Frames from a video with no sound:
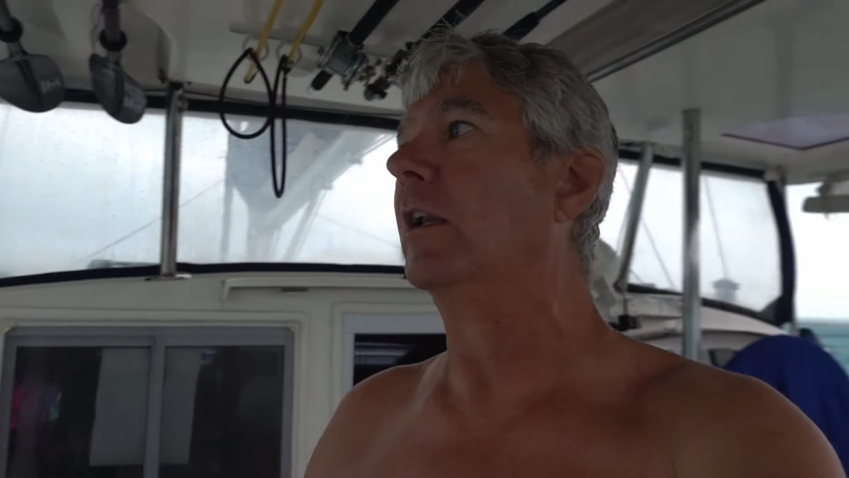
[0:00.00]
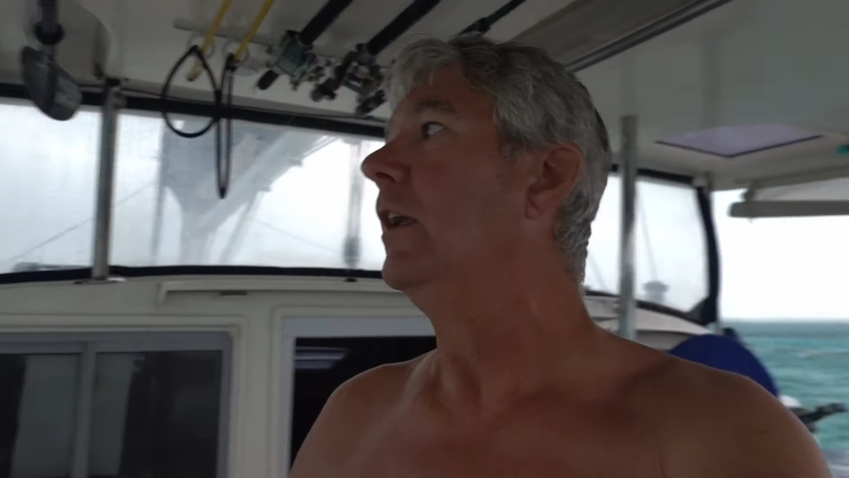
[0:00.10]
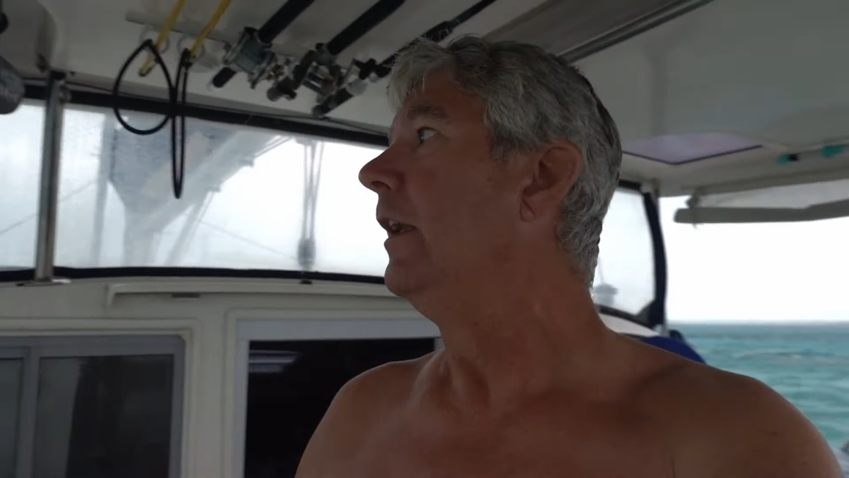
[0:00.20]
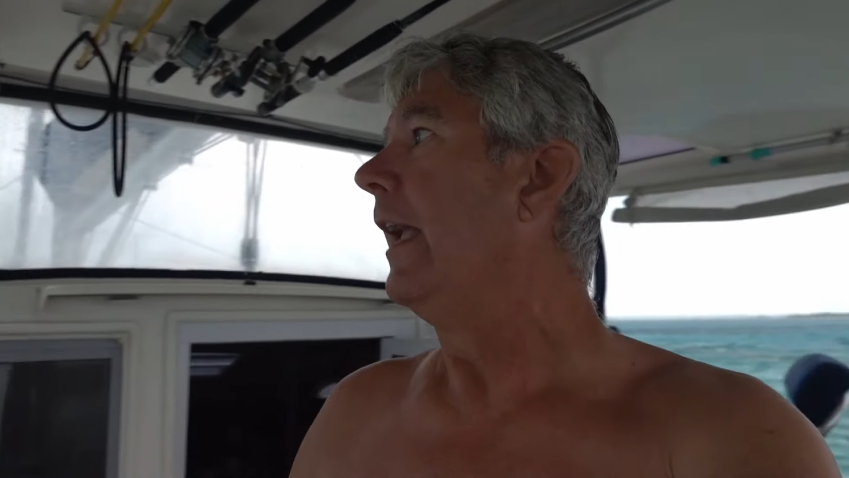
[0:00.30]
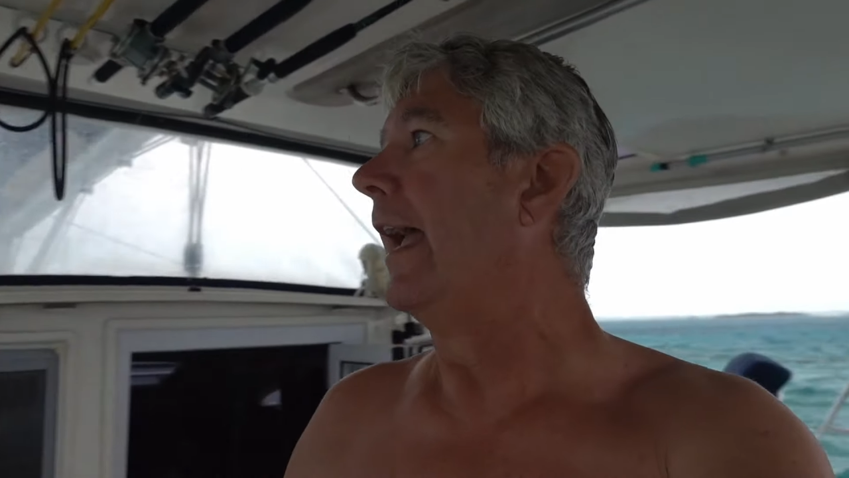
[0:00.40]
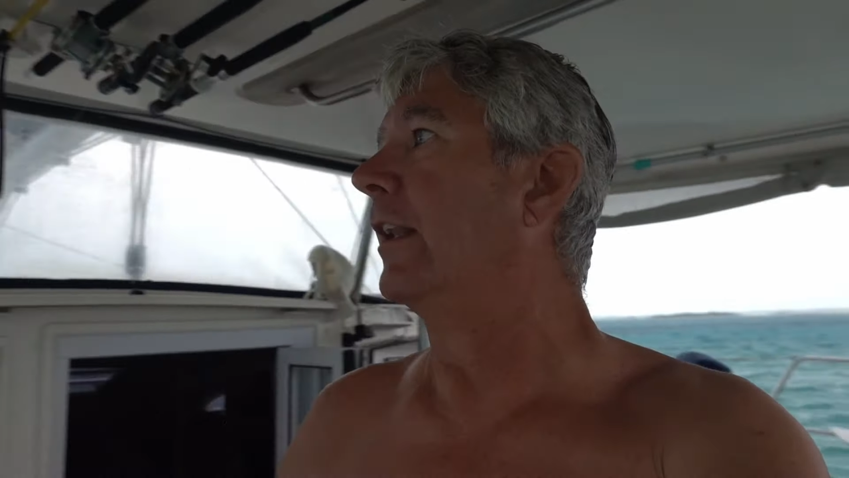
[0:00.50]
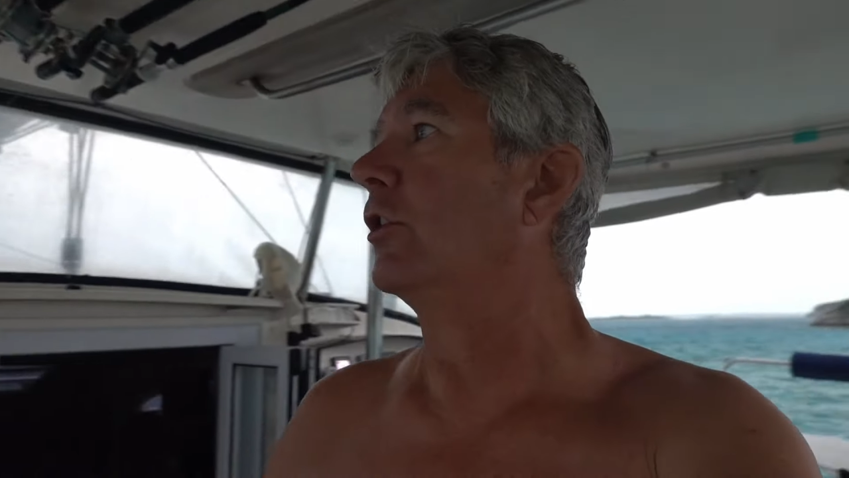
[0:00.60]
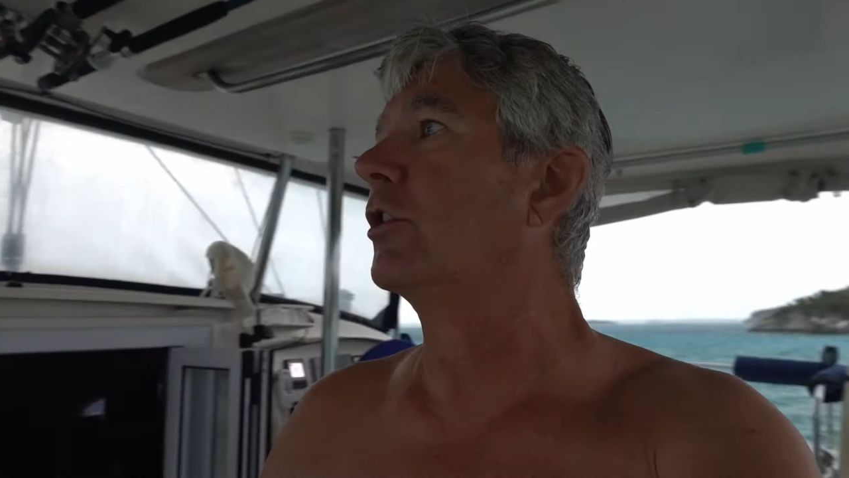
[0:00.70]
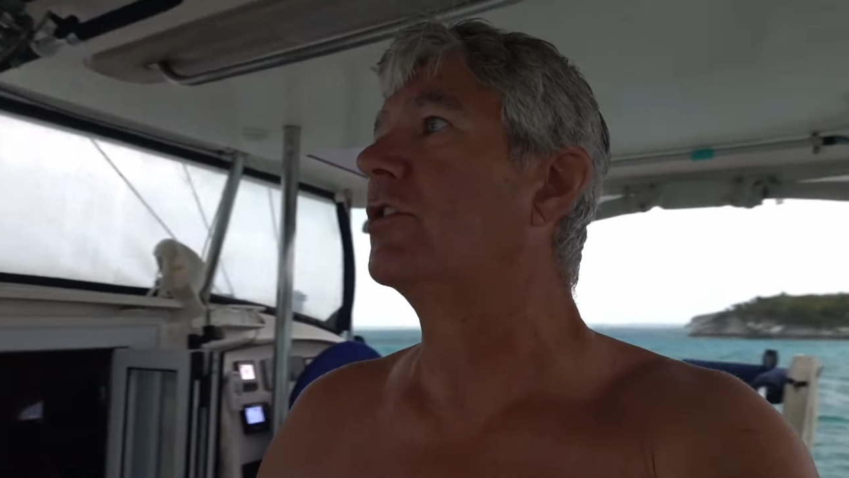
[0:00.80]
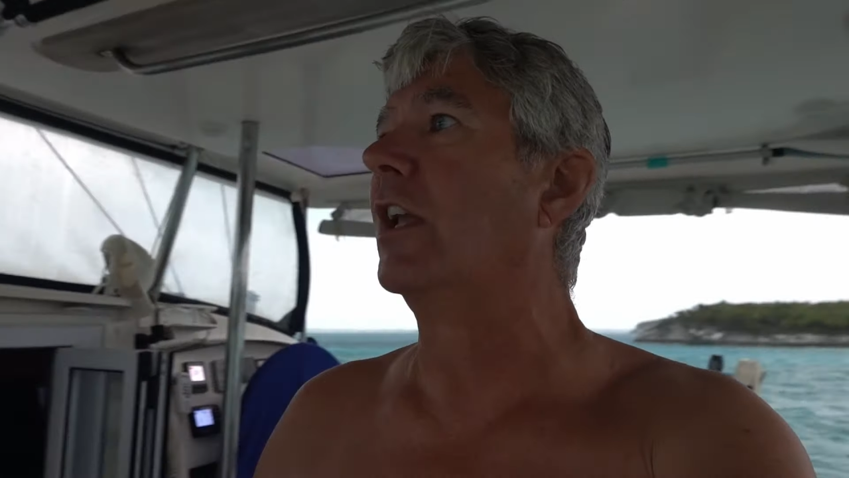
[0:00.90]
And it
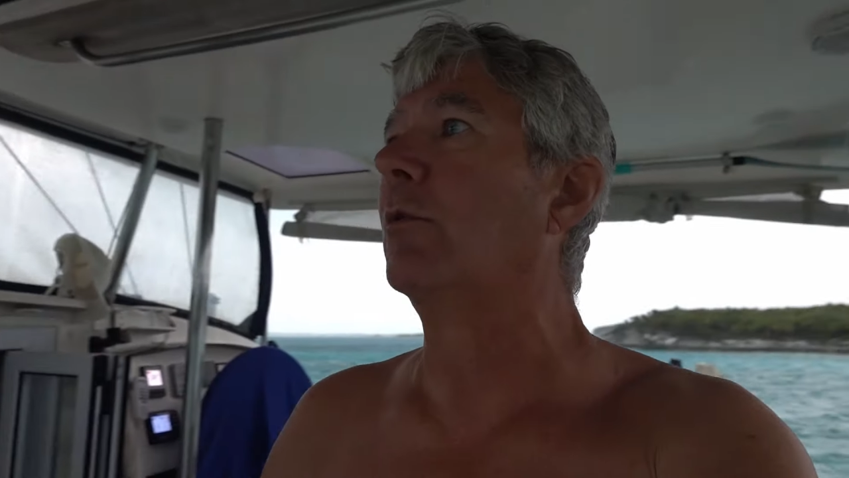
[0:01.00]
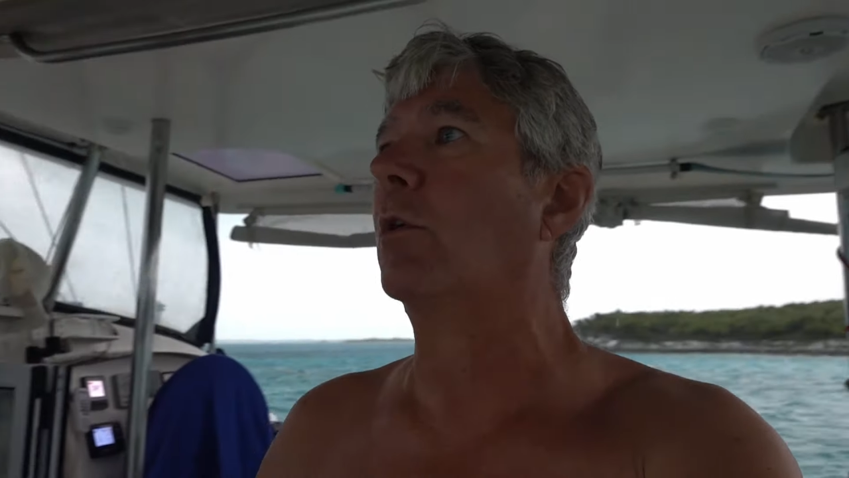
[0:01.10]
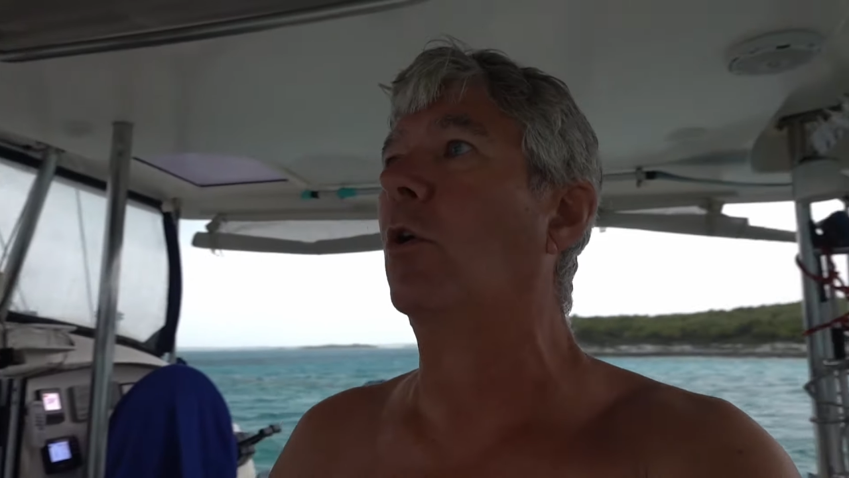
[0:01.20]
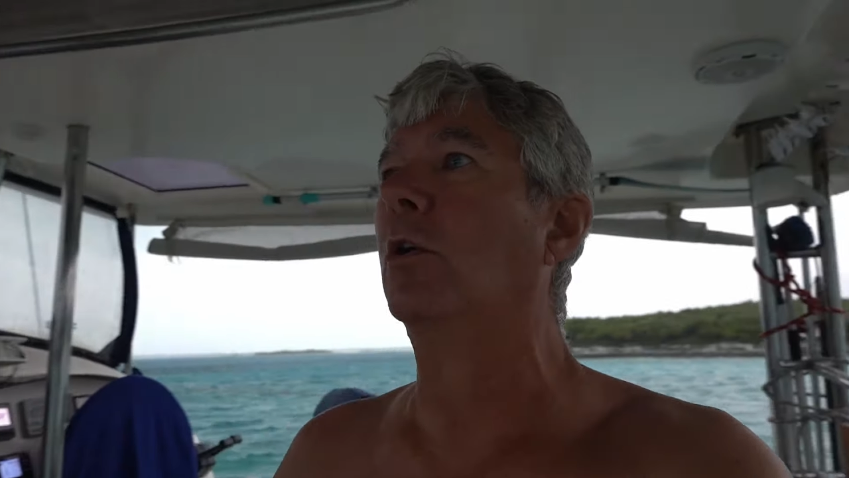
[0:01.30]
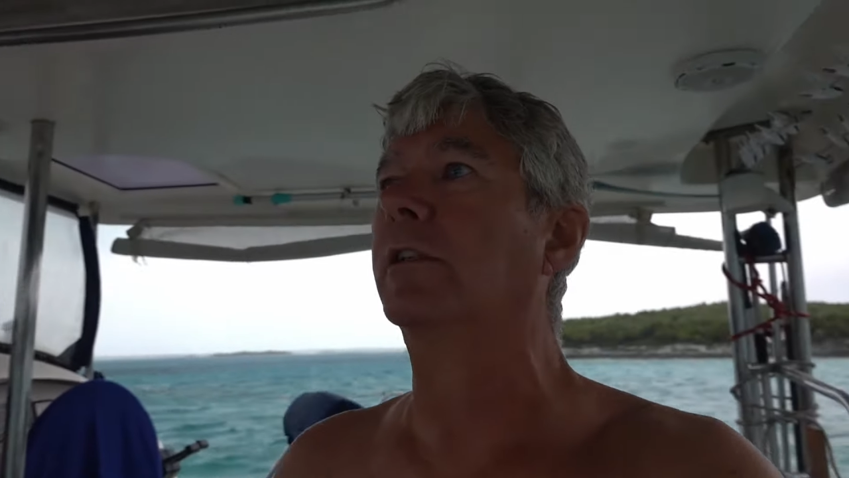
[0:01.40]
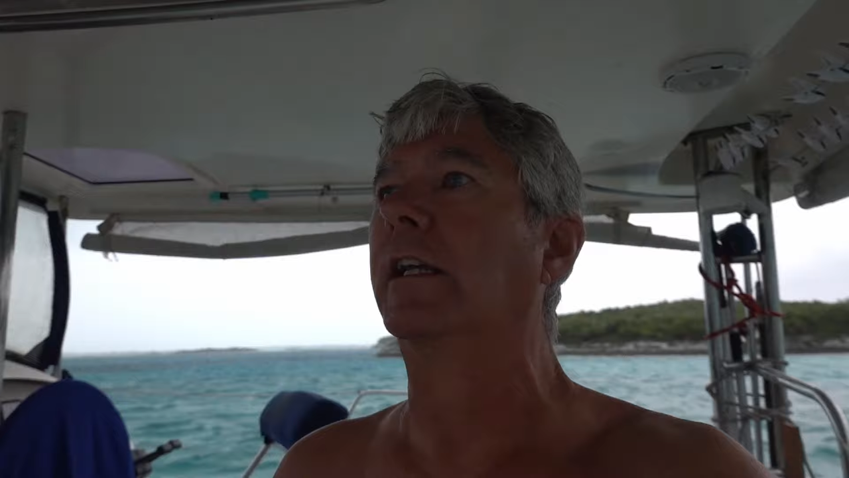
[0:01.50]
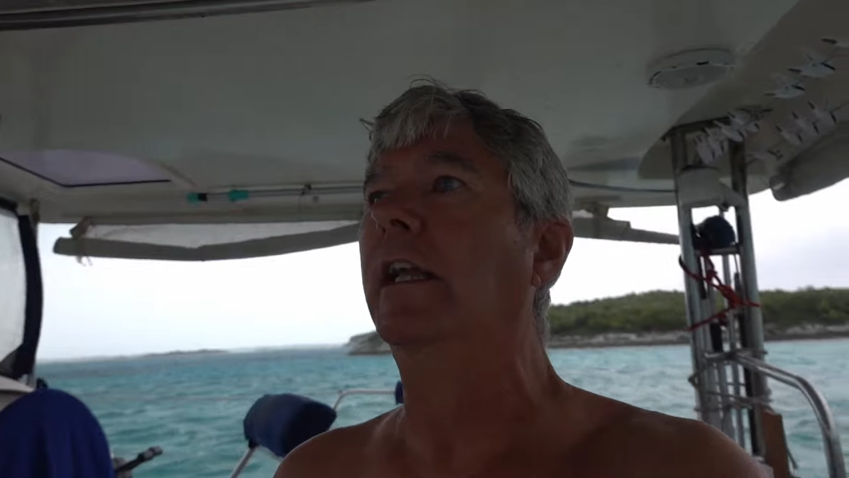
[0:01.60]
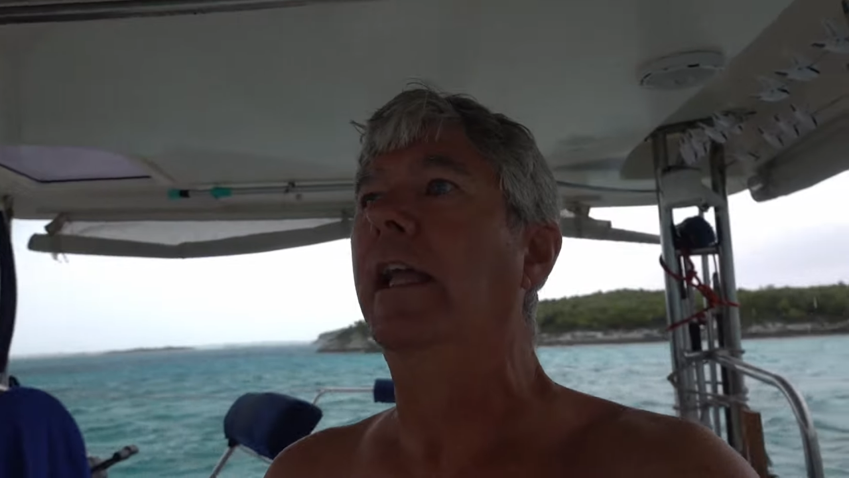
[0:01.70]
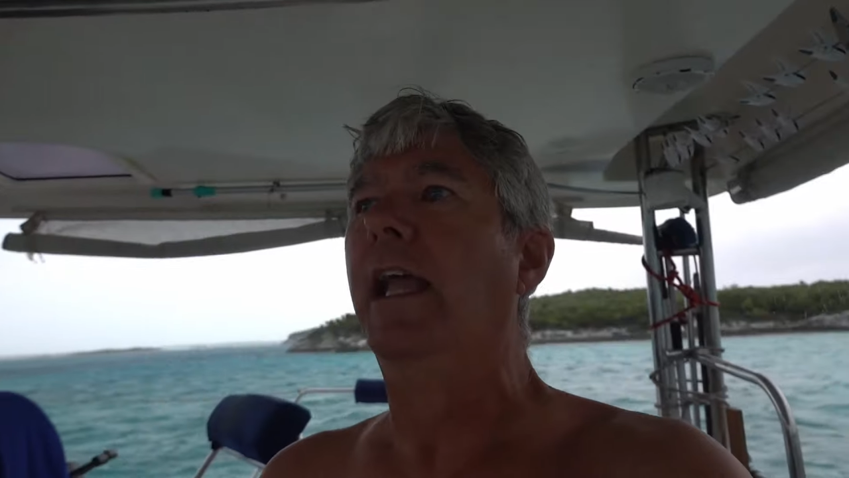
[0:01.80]
looks like we're holding.